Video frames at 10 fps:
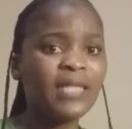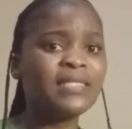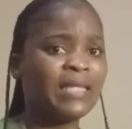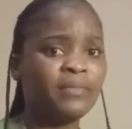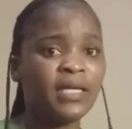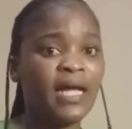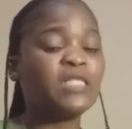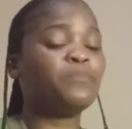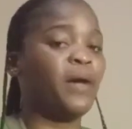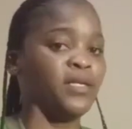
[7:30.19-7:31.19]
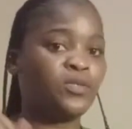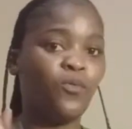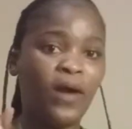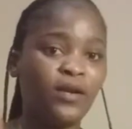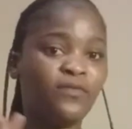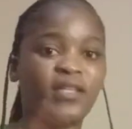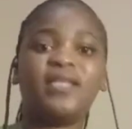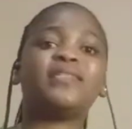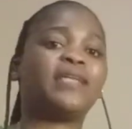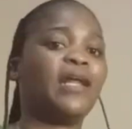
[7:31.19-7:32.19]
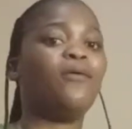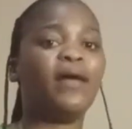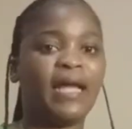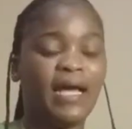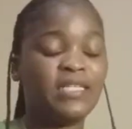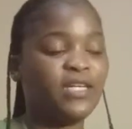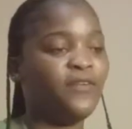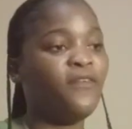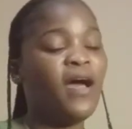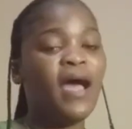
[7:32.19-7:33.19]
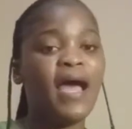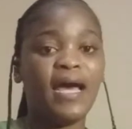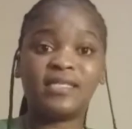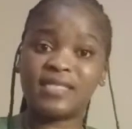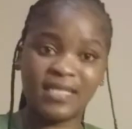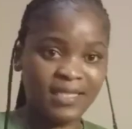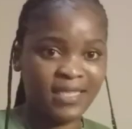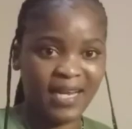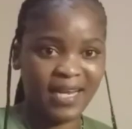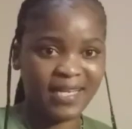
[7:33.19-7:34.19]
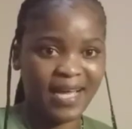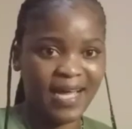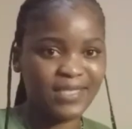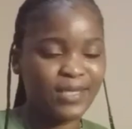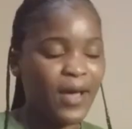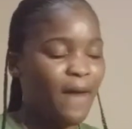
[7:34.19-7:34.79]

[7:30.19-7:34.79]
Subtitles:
something else. But one of the things that I want to achieve is this channel, guys.